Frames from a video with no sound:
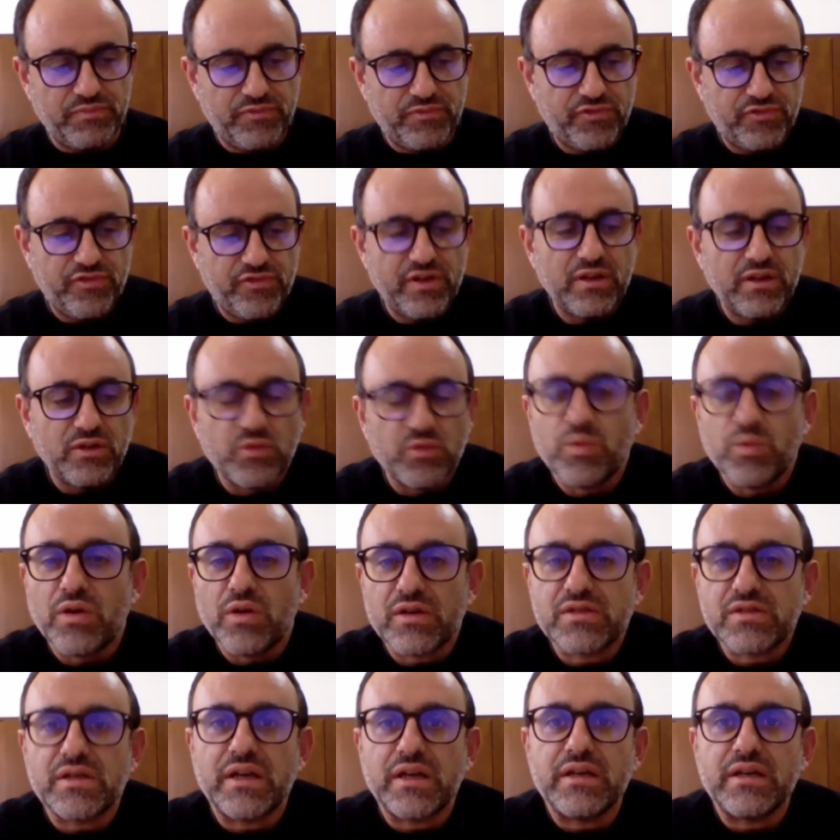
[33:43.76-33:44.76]
field
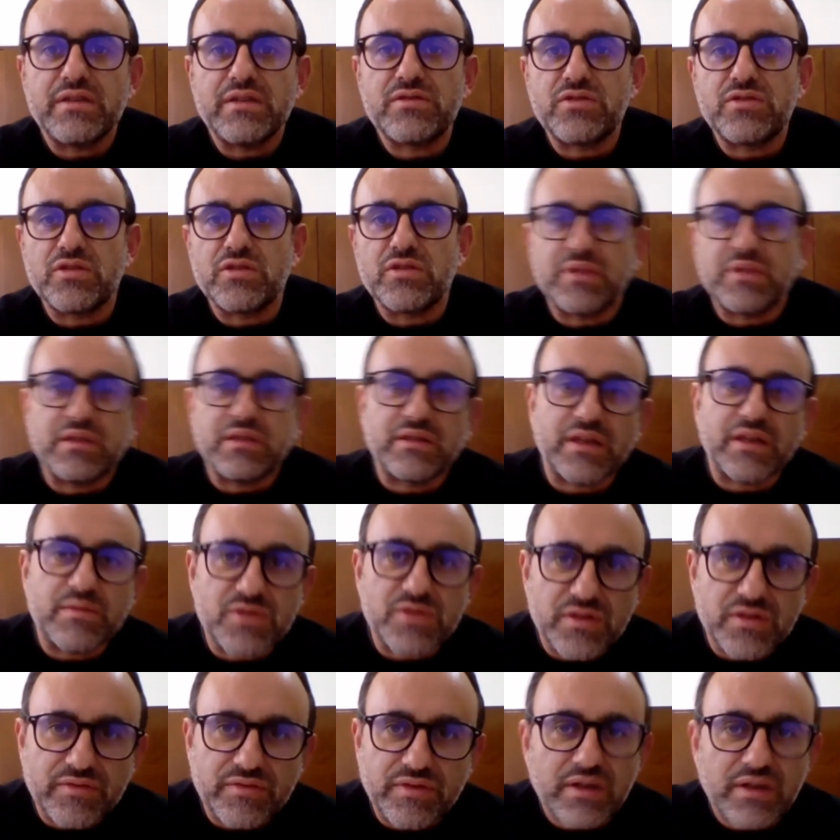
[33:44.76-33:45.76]
works, I assume, in
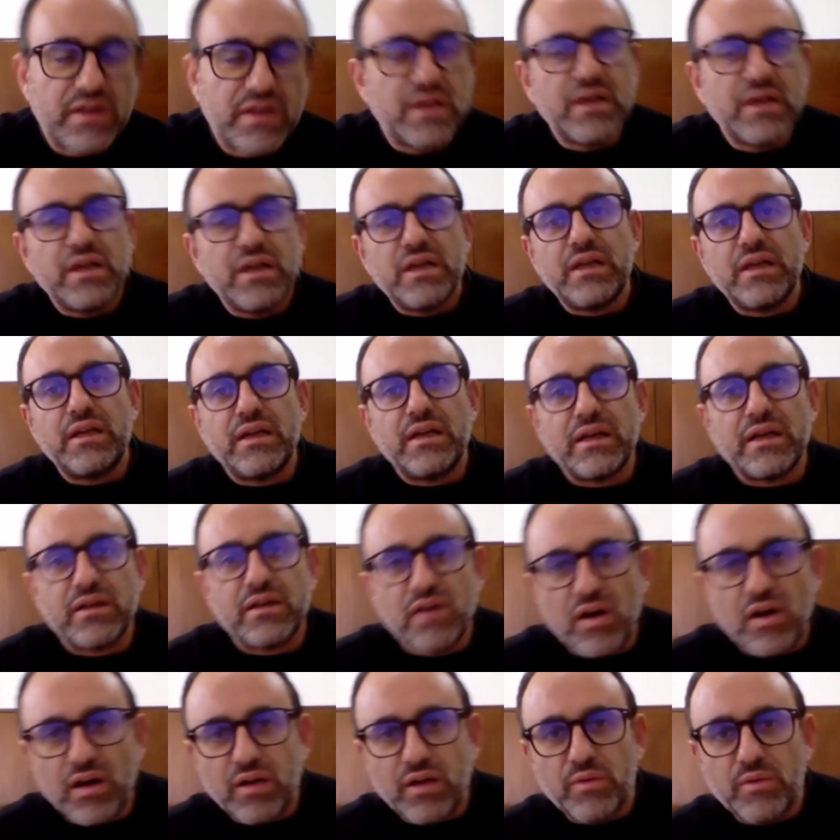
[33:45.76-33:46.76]
terms of in
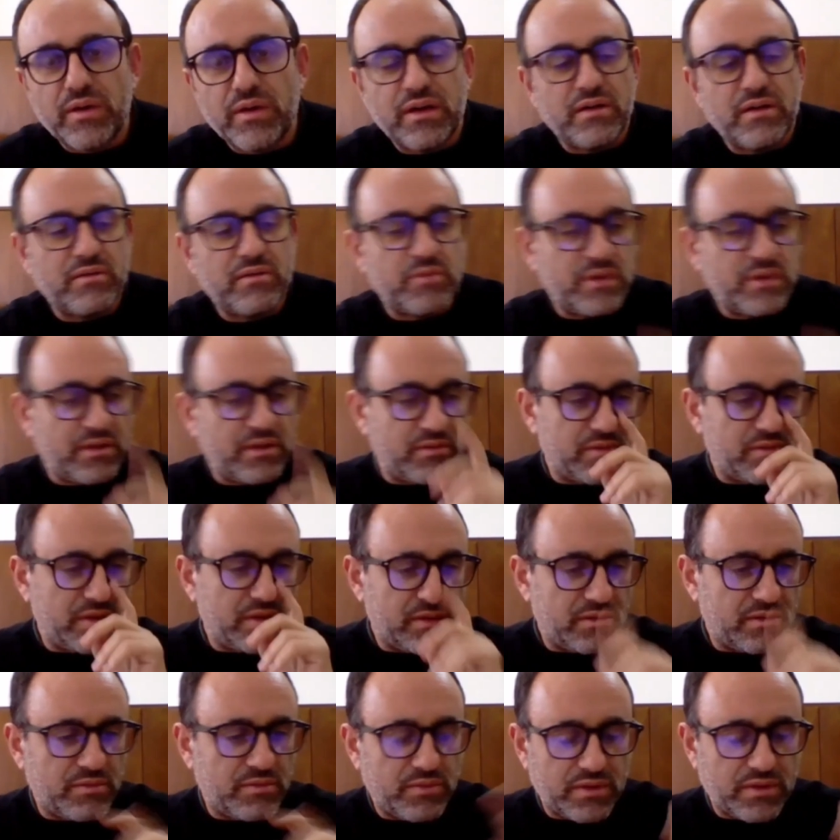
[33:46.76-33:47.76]
Angola, where we
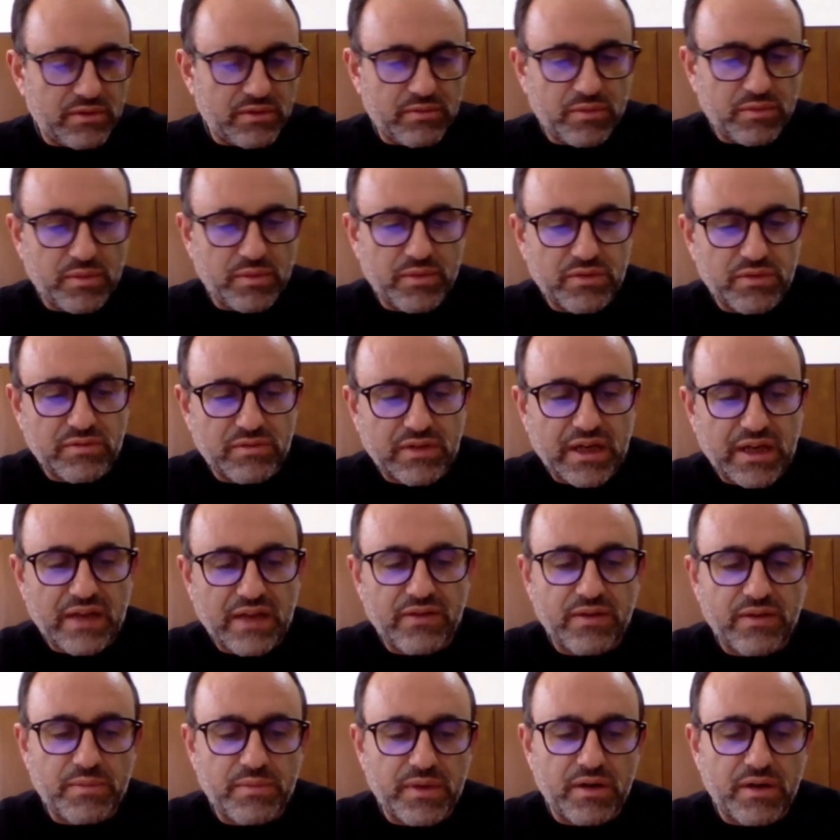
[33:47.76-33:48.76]
were
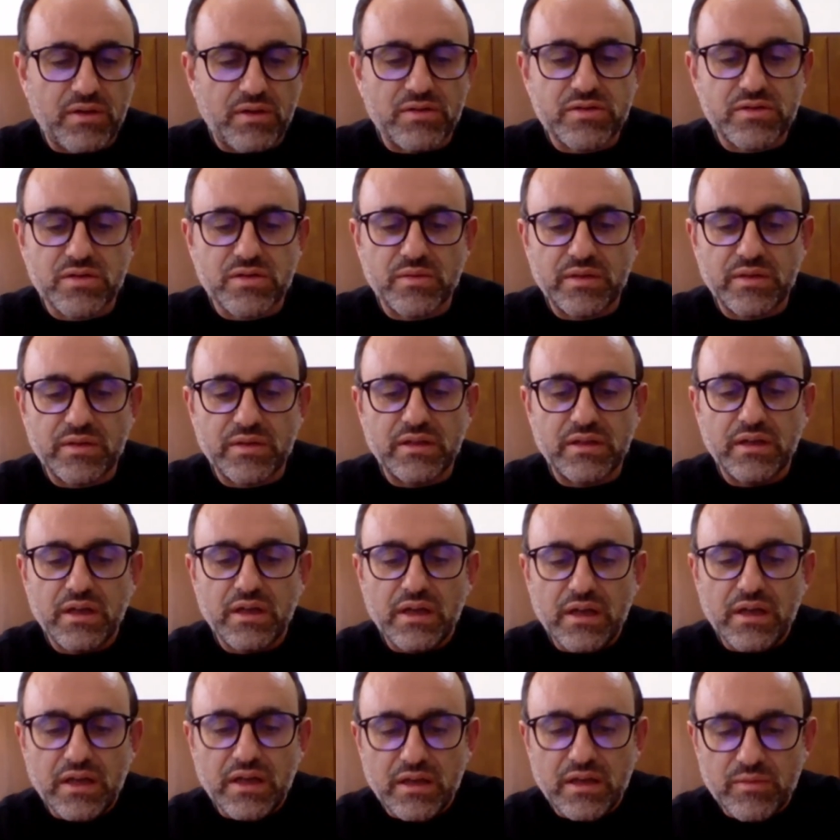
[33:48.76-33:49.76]
together, but also in
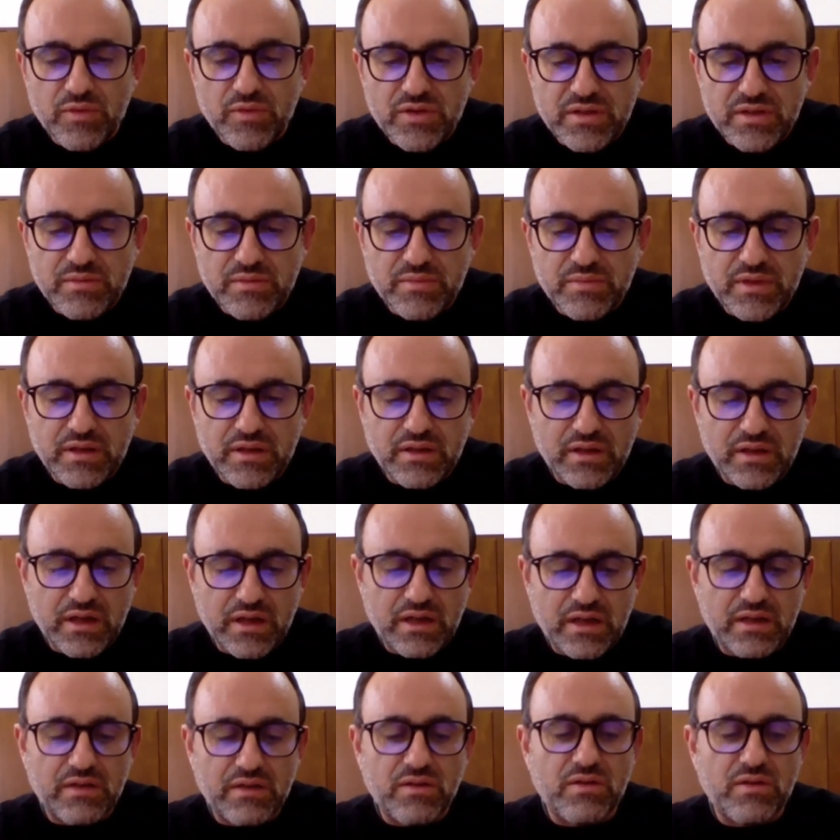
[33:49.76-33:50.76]
Mozambique,
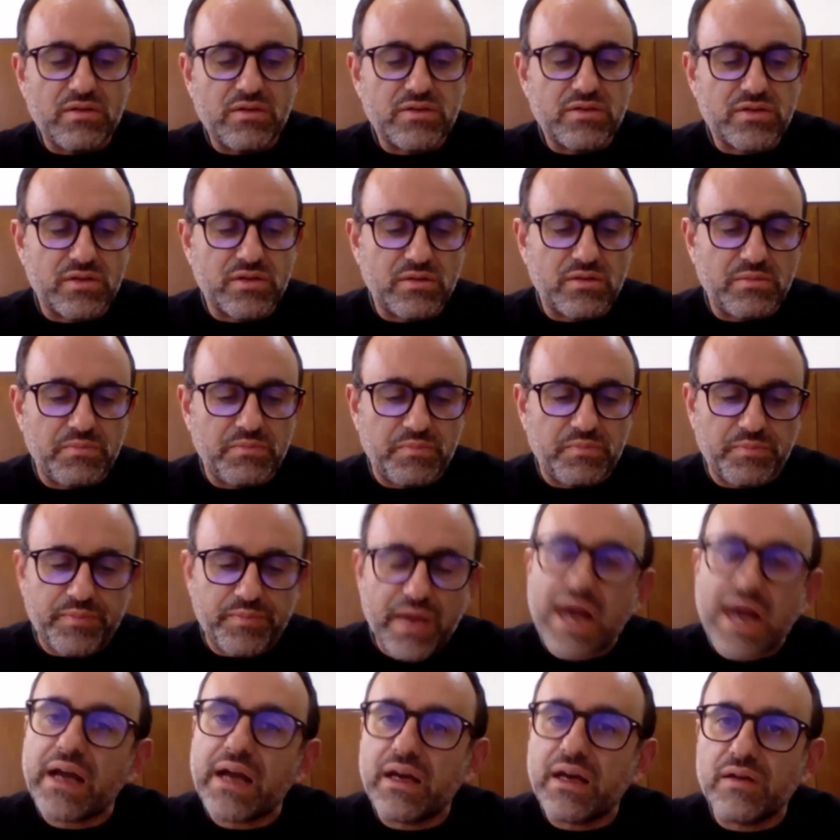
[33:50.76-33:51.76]
and also
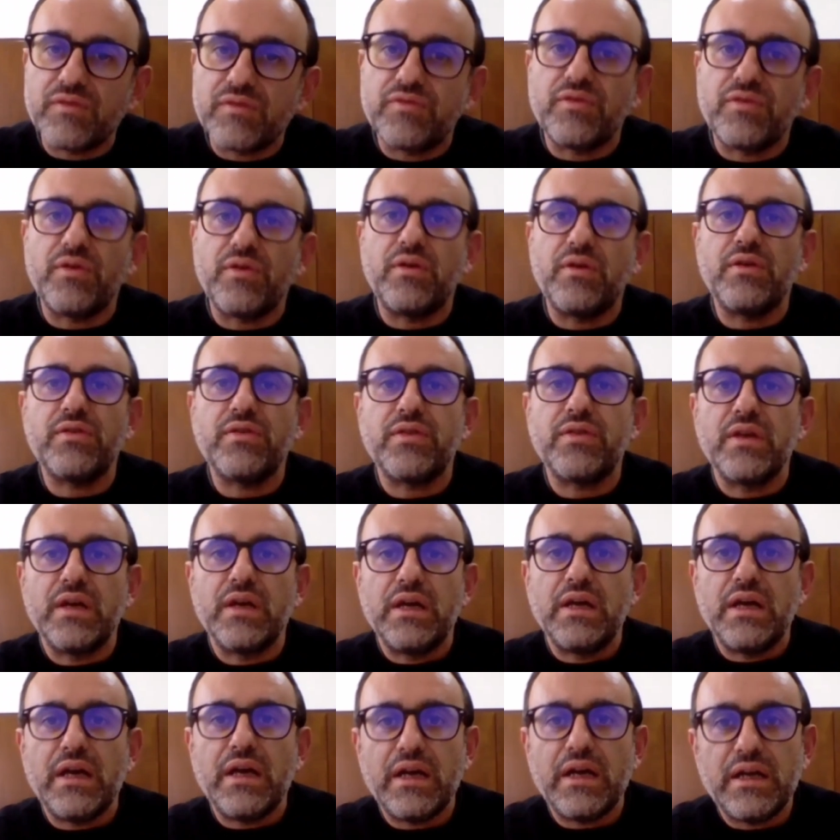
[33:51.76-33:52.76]
back and forth
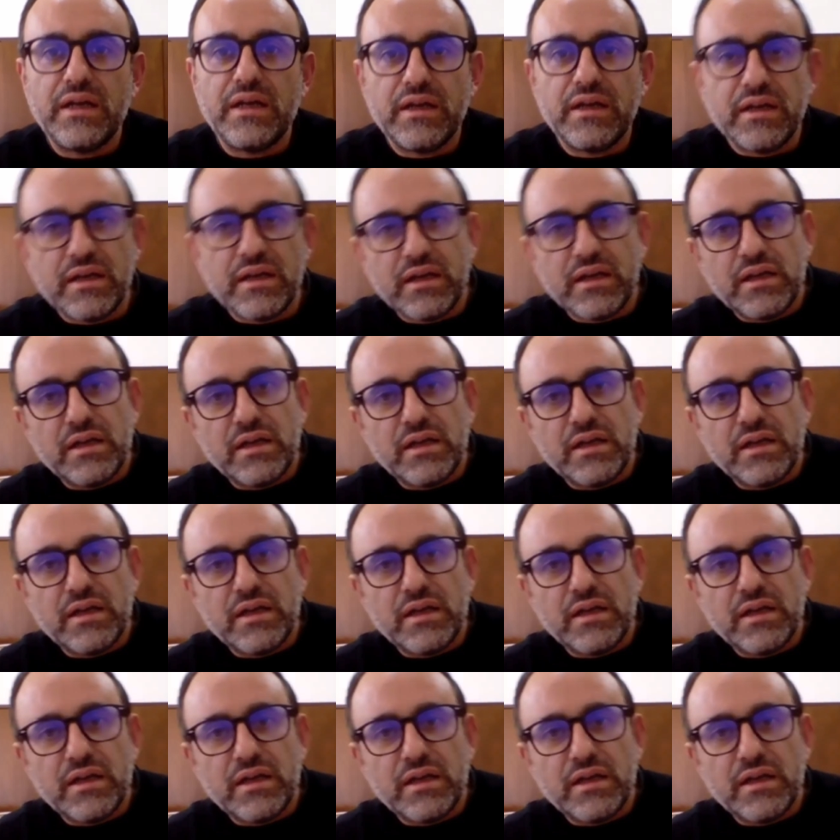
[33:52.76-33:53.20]
in